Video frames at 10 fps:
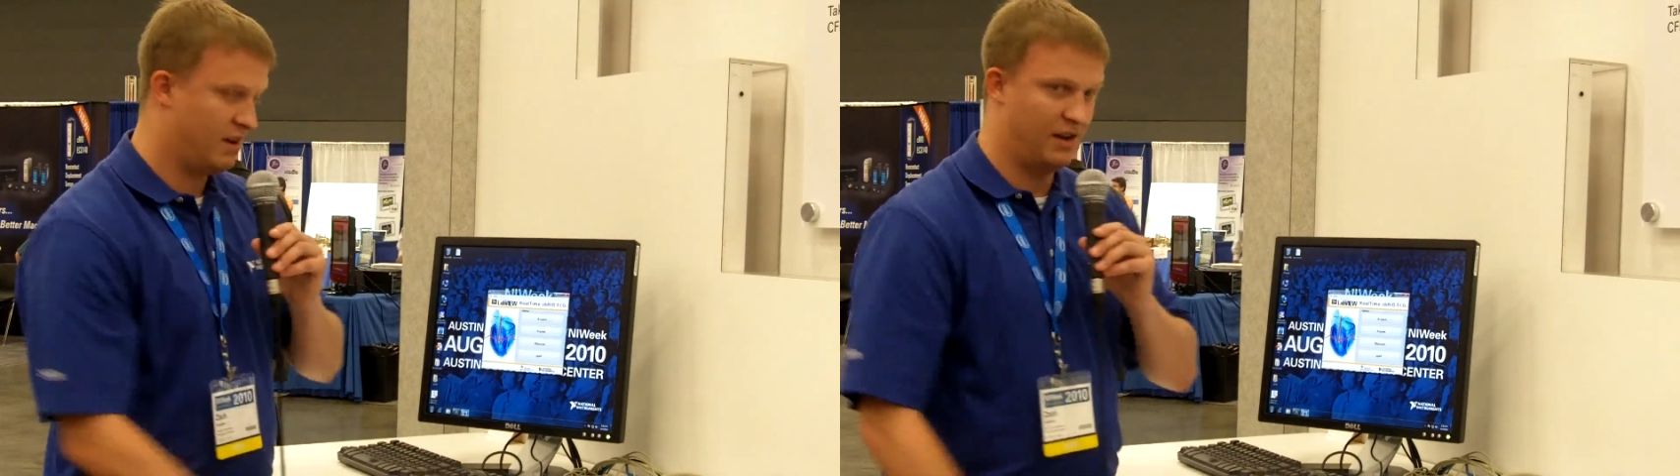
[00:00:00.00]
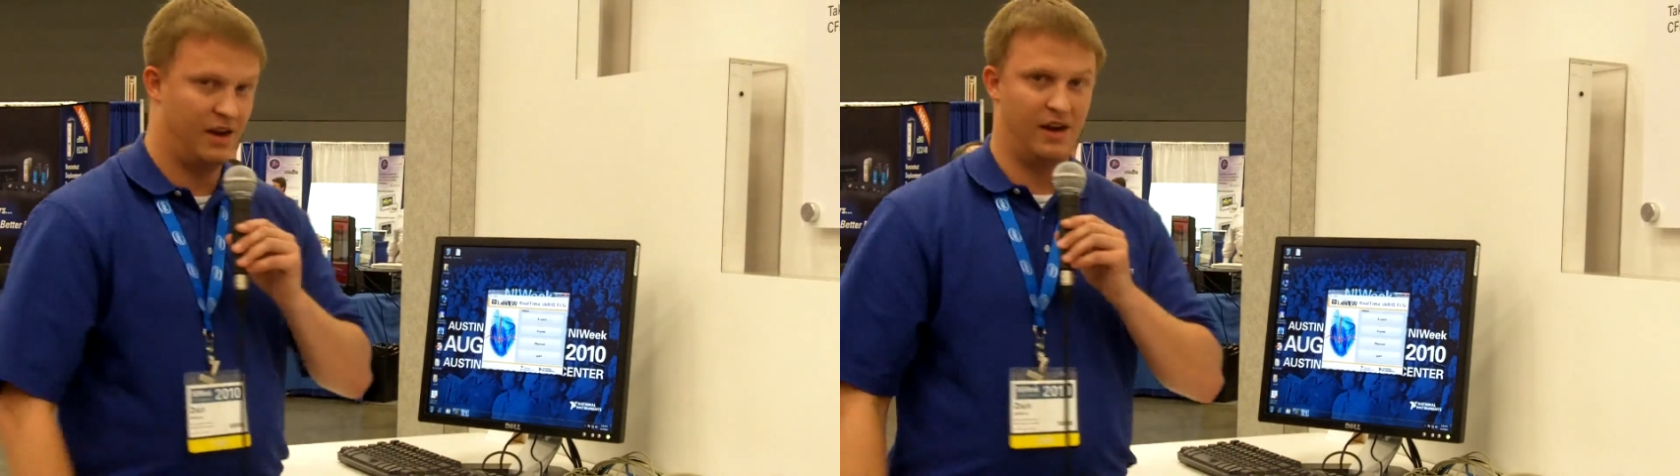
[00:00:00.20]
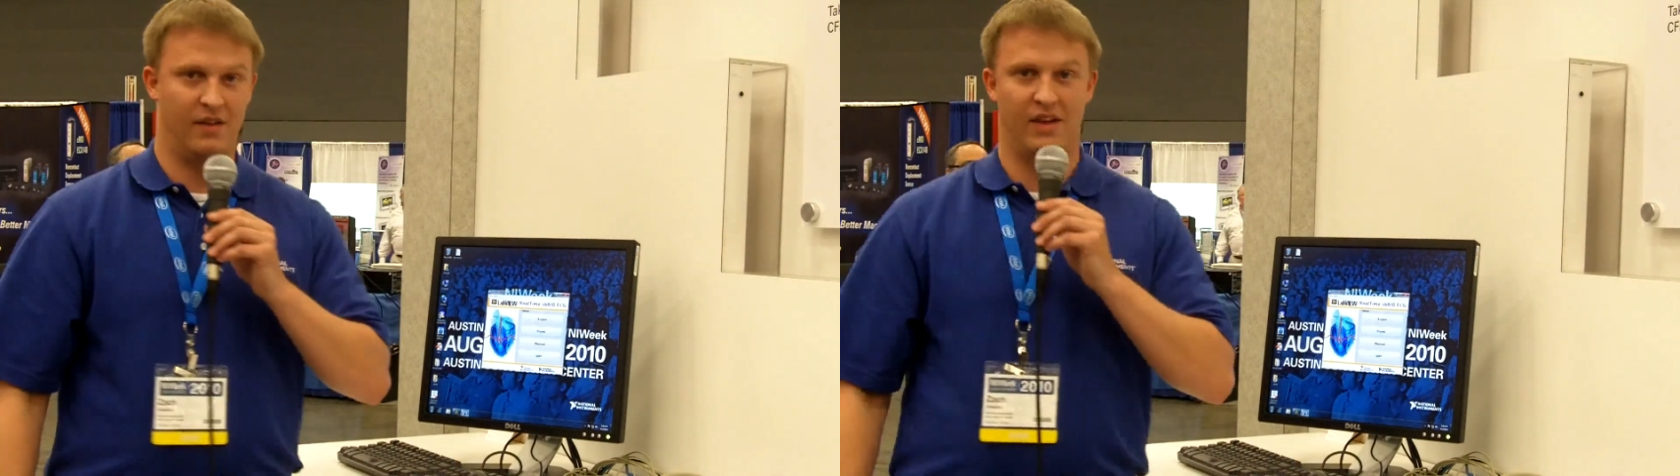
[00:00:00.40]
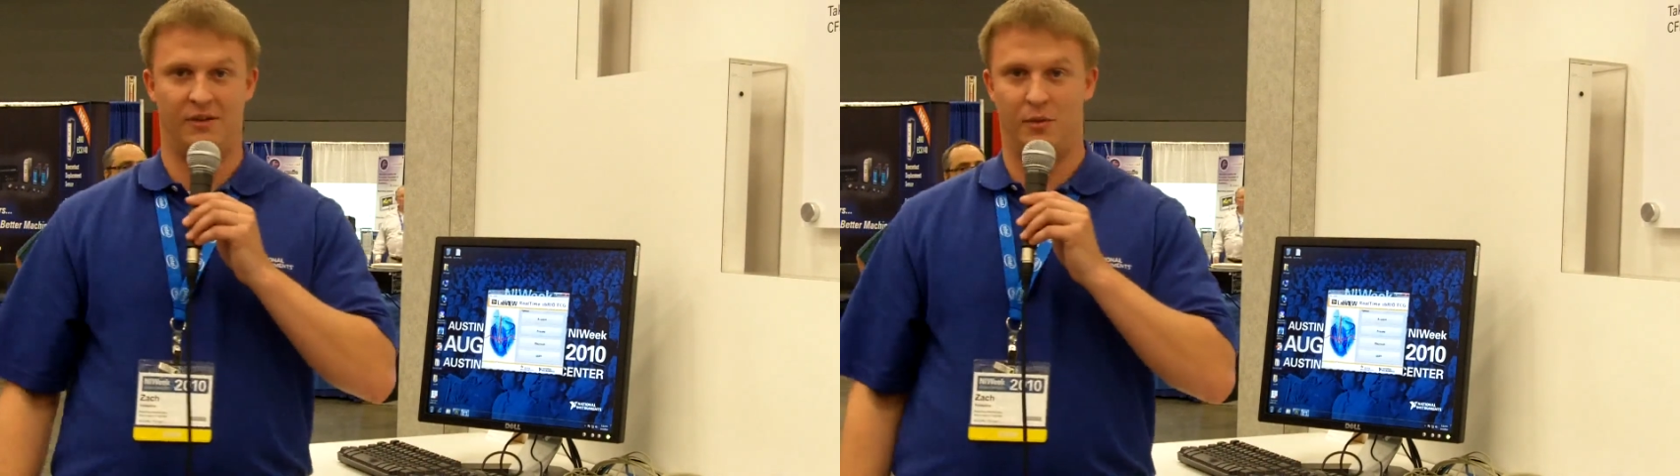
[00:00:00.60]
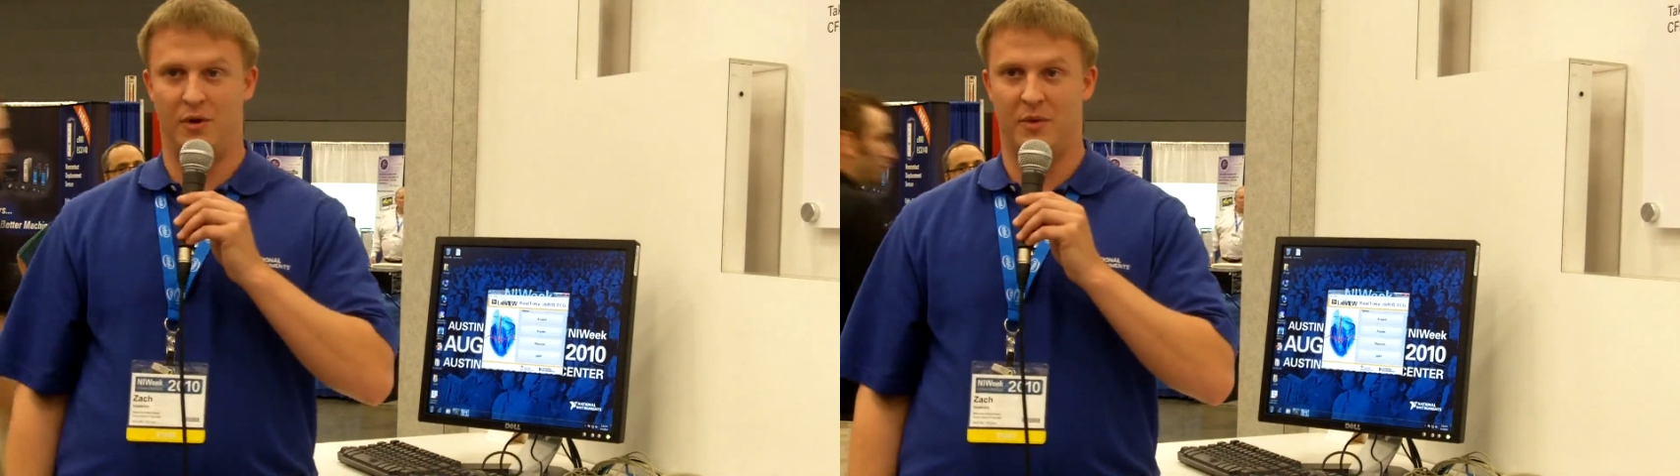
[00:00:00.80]
and
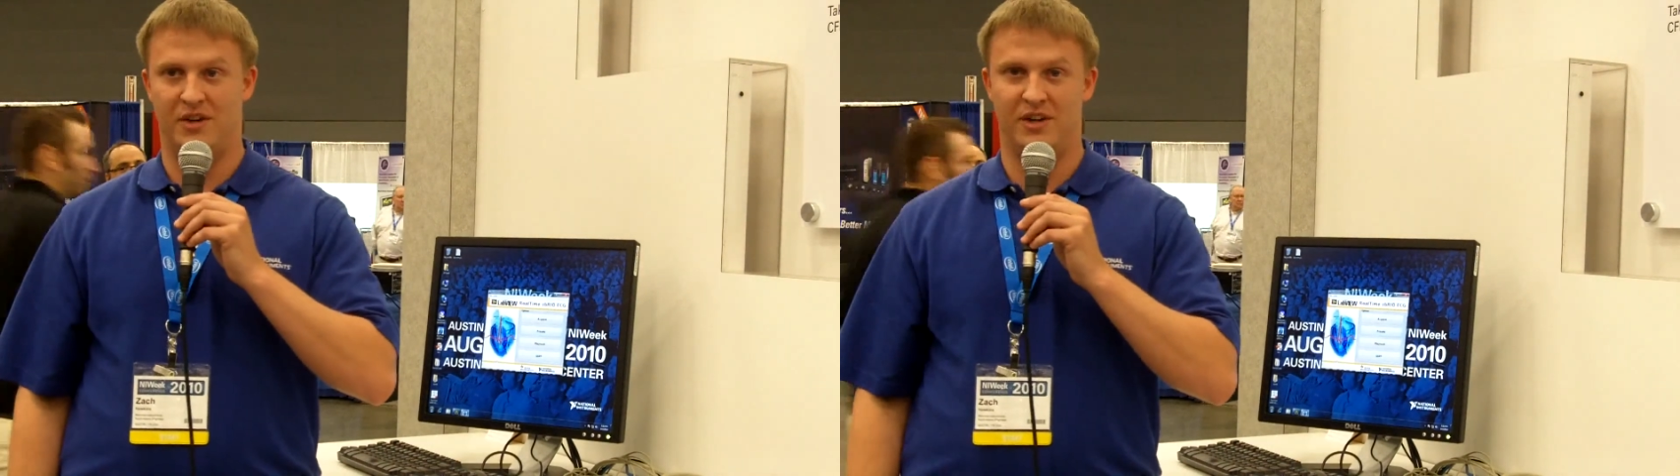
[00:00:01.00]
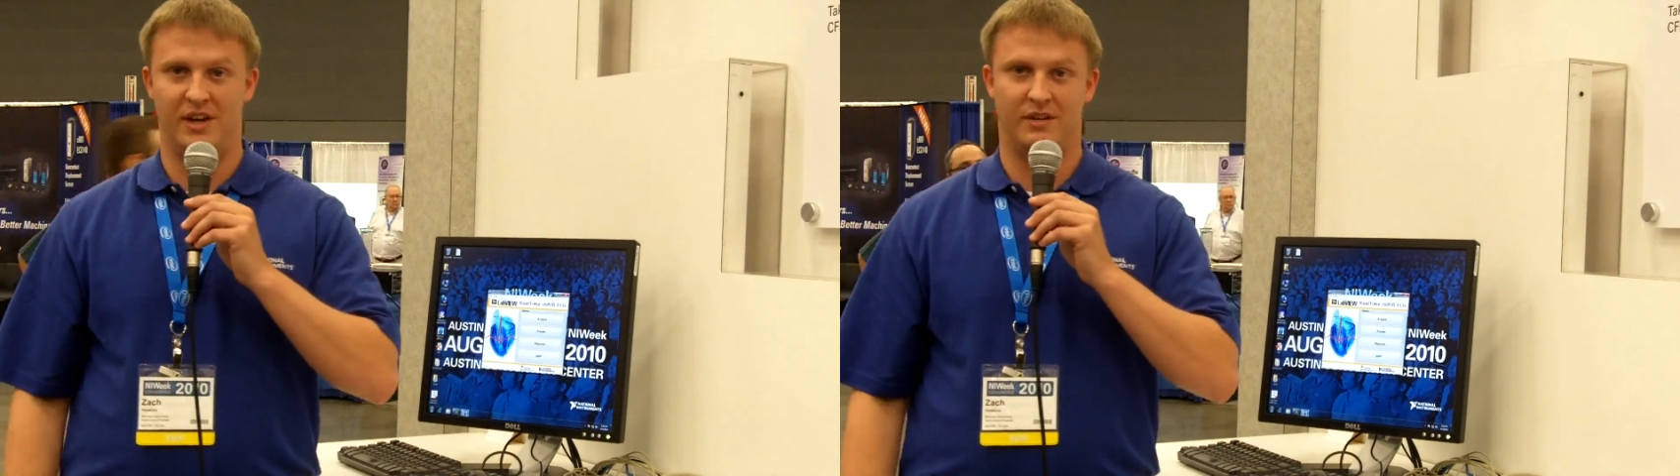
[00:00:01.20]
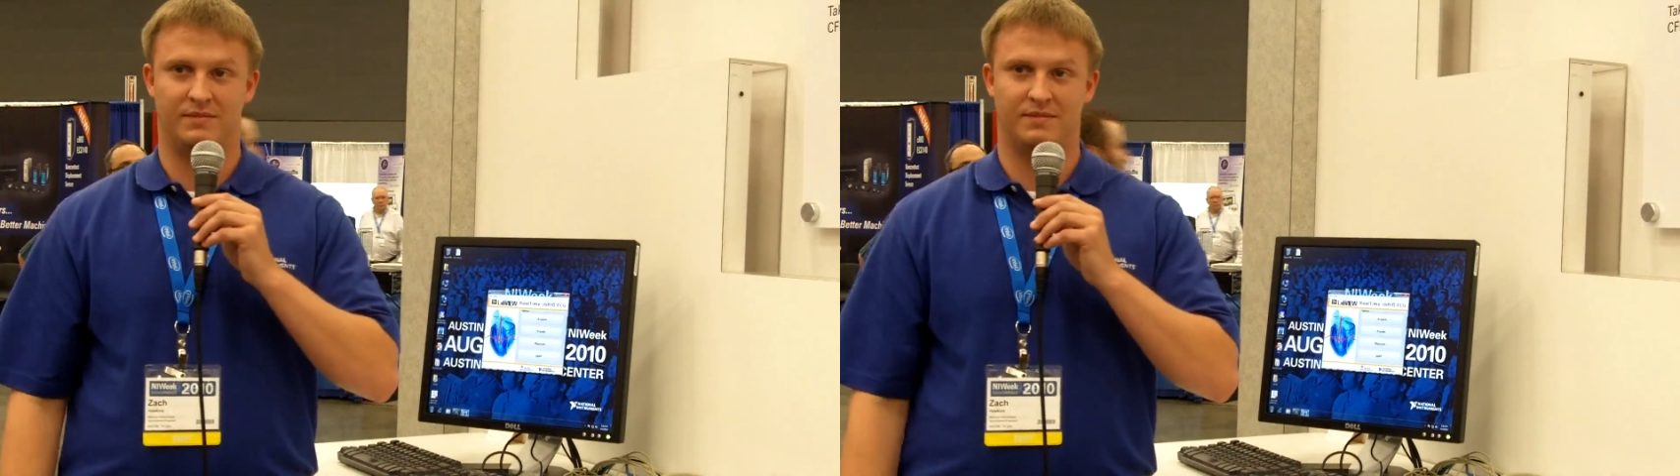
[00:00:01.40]
that's pretty much it.